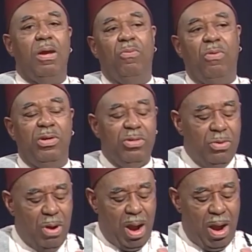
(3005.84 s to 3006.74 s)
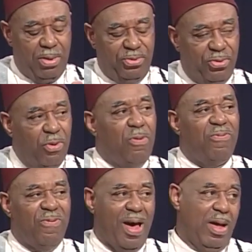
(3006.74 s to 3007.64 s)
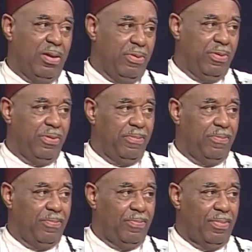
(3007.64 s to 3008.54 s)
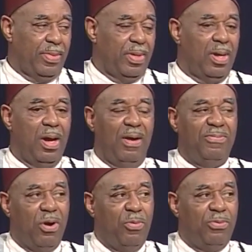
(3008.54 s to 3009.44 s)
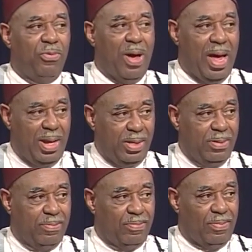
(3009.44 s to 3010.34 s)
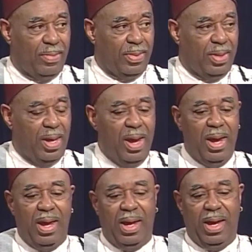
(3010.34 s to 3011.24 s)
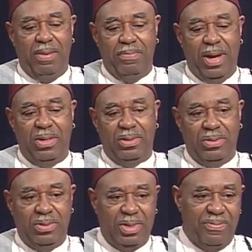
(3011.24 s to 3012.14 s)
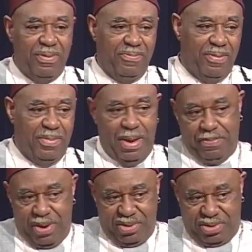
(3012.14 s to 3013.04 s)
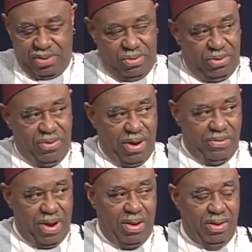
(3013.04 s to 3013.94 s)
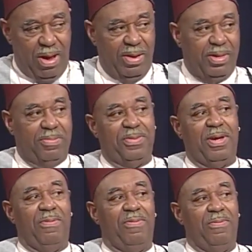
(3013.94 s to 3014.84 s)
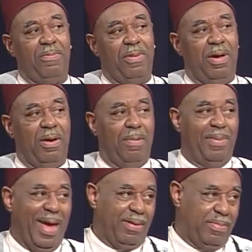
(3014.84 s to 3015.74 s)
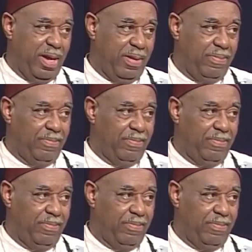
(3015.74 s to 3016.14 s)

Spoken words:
When you are a true follower of Noble Drew Ali, it makes you different from that person who is running around calling himself a black man.